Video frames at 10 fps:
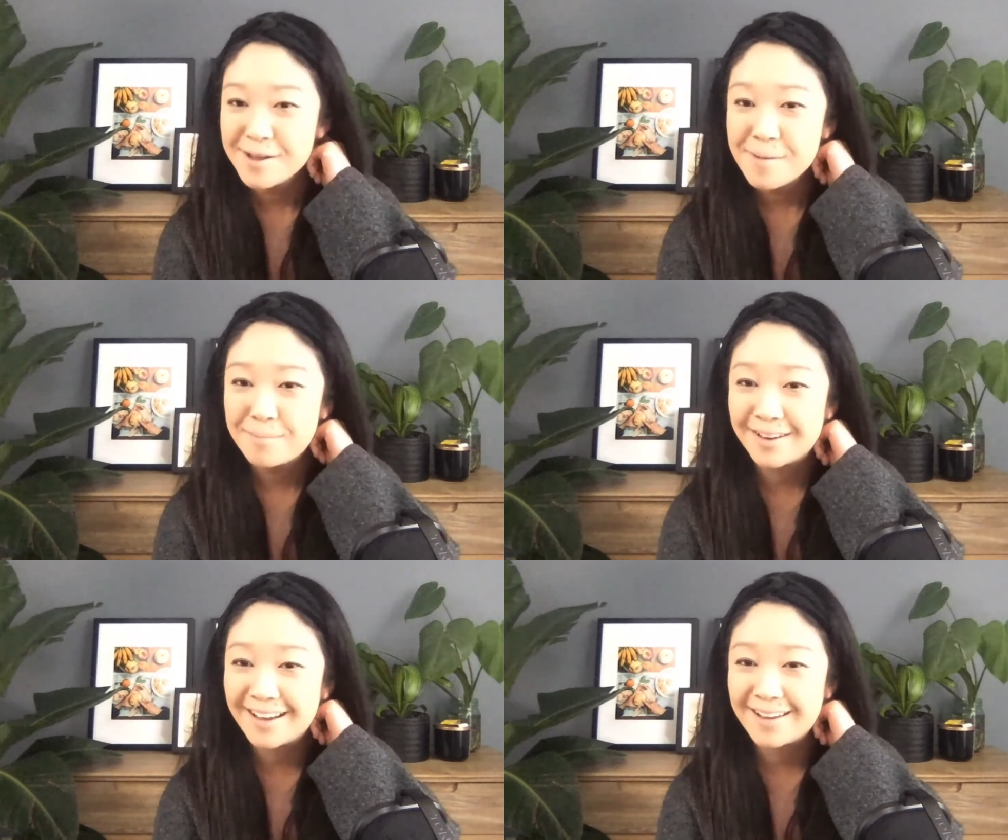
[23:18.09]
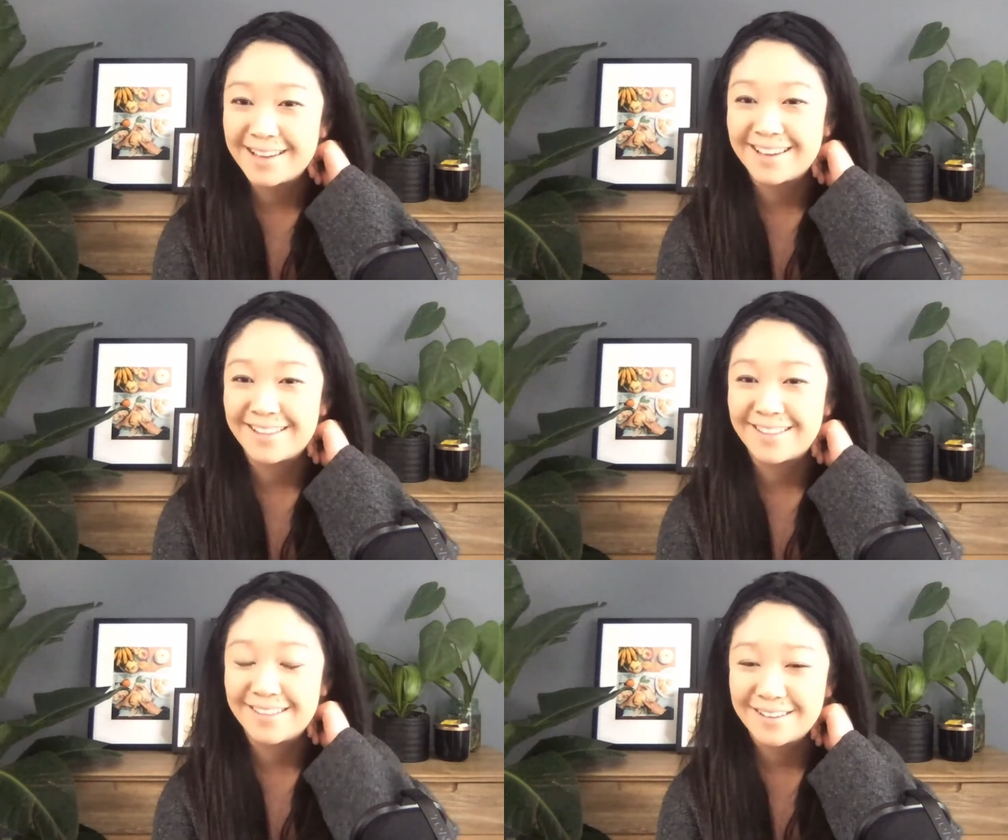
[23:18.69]
but I, I
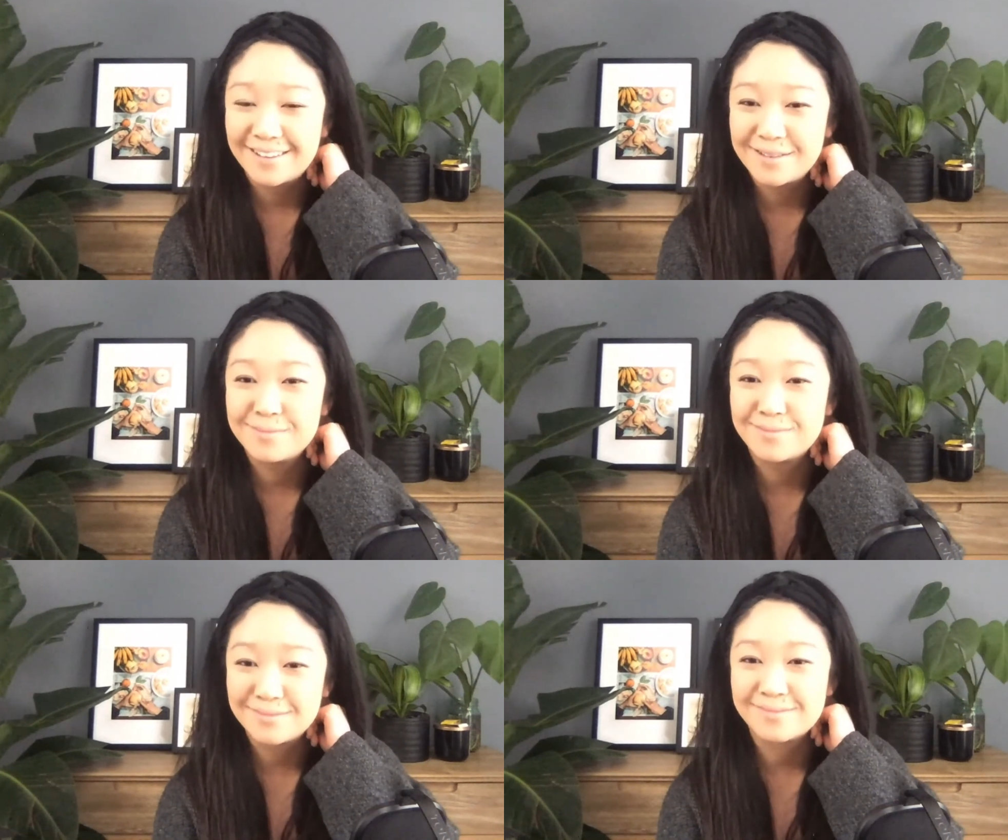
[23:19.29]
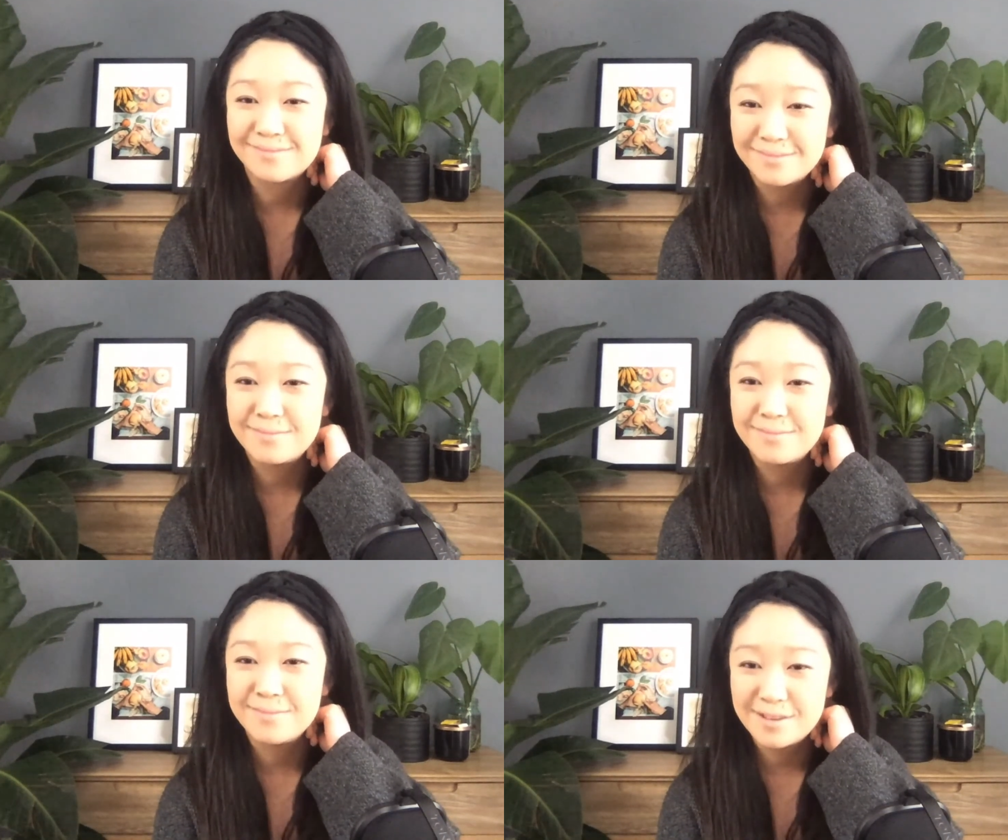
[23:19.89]
think I'm
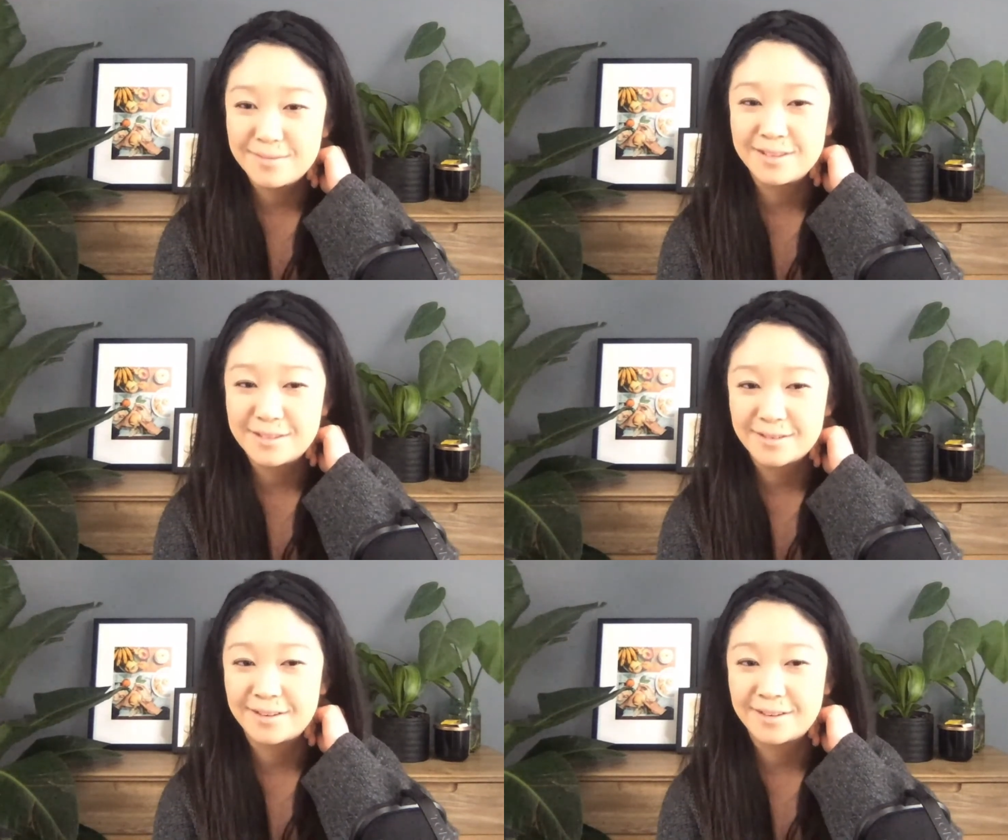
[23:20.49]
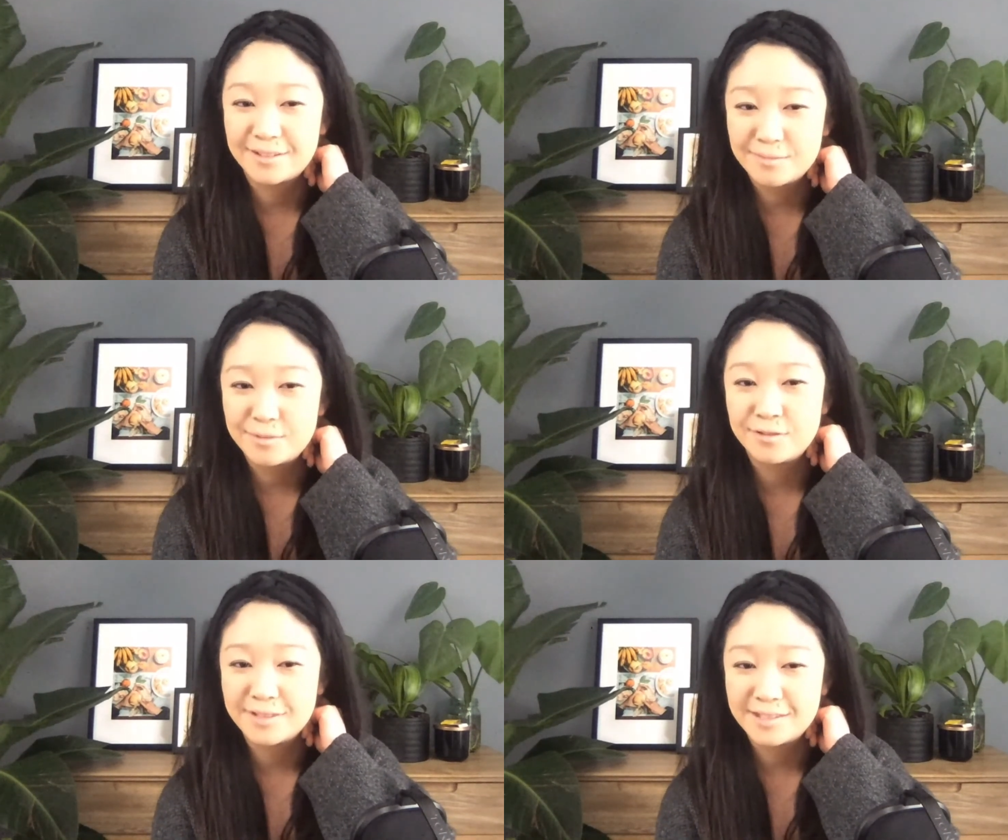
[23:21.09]
maybe starting to
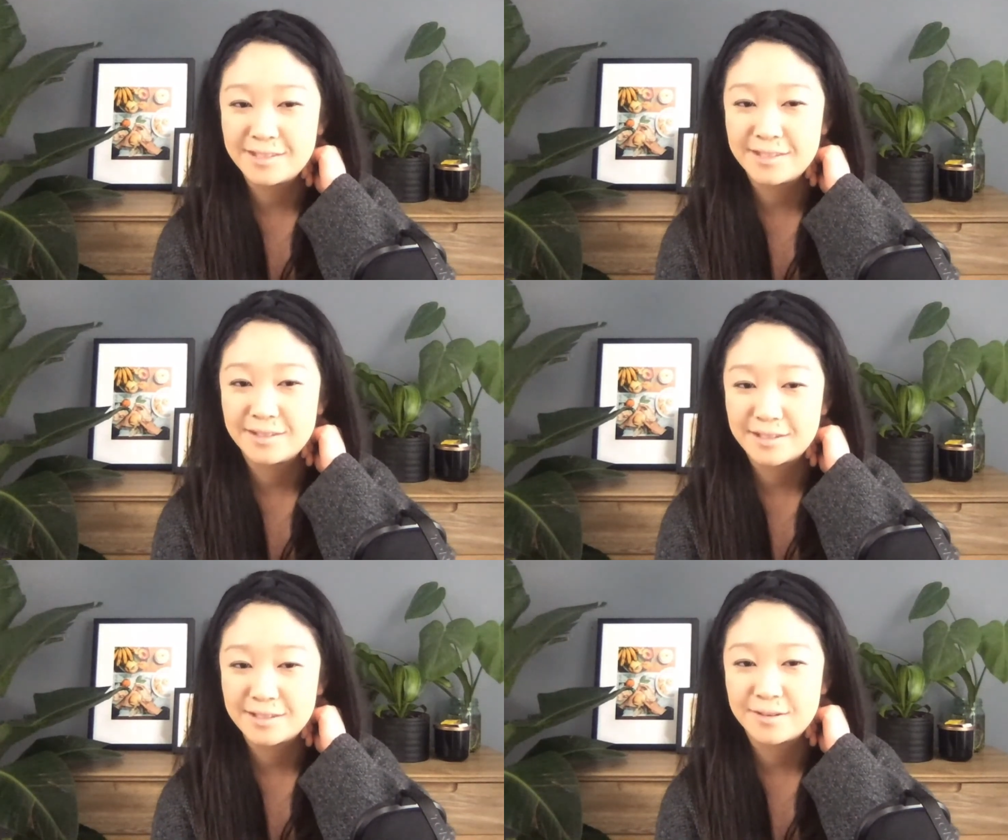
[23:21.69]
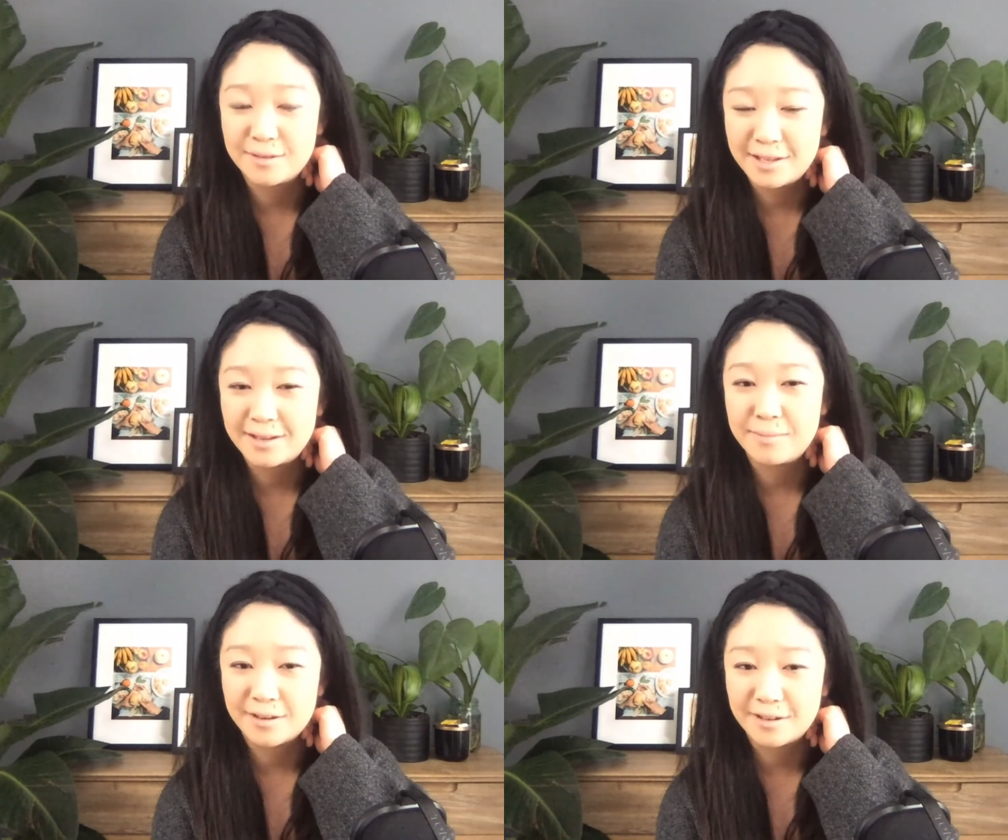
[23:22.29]
move into the
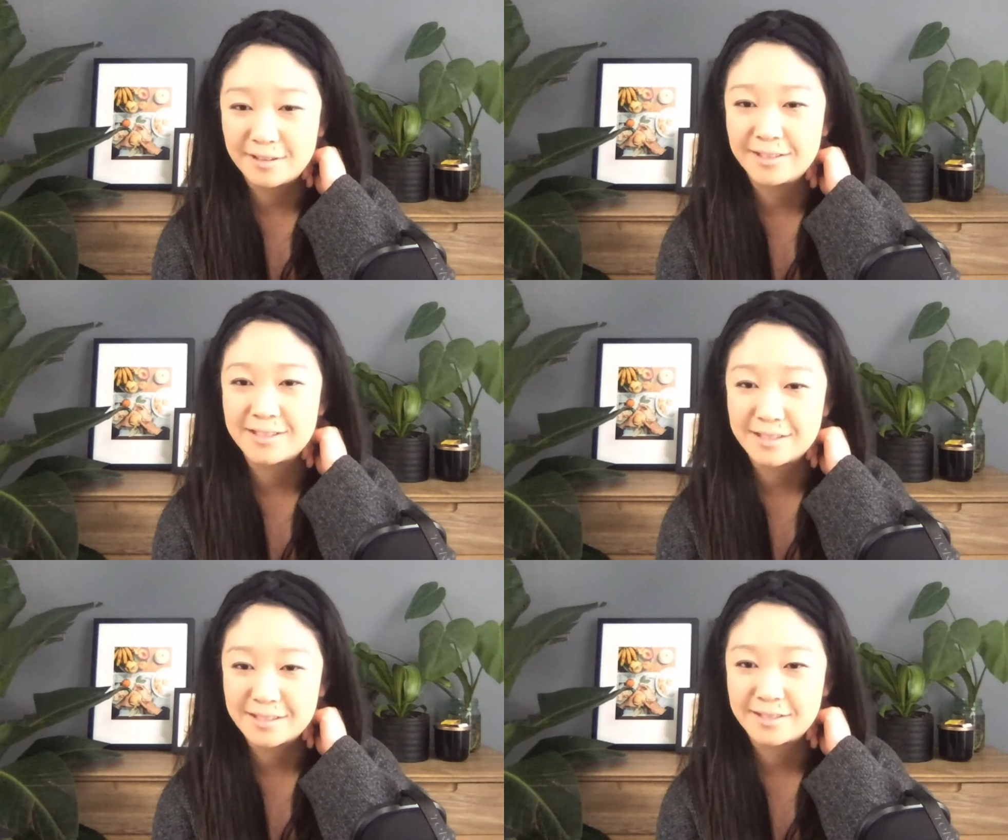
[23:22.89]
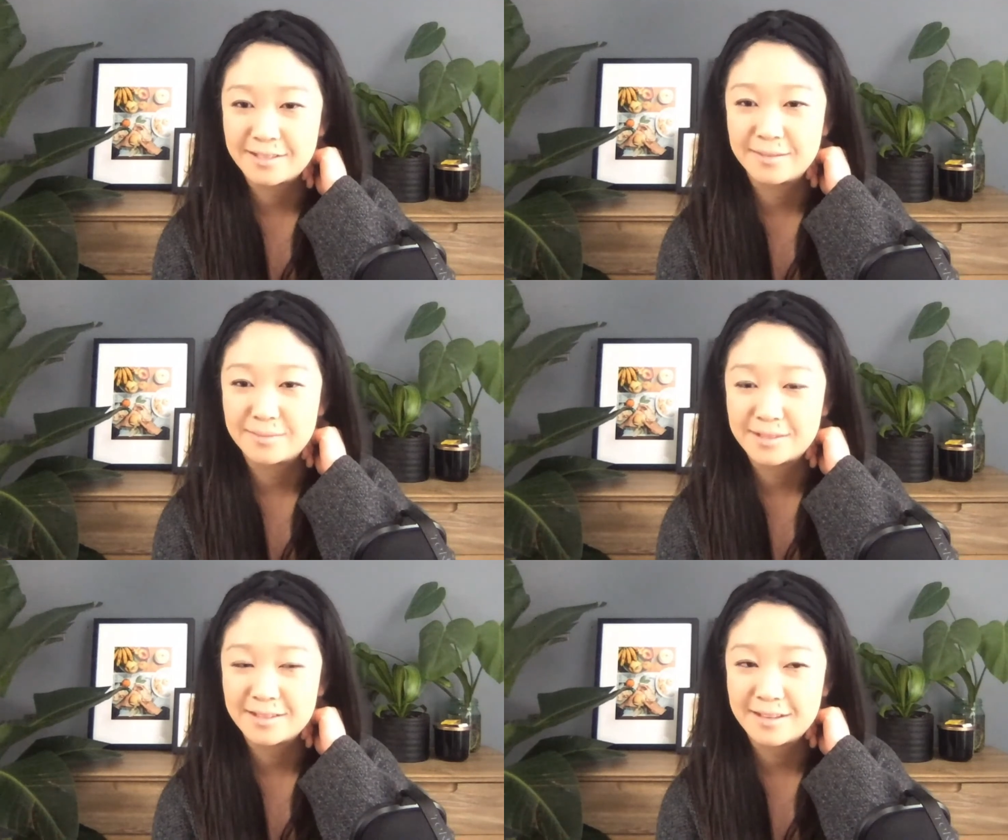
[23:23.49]
Sony mirrorless systems.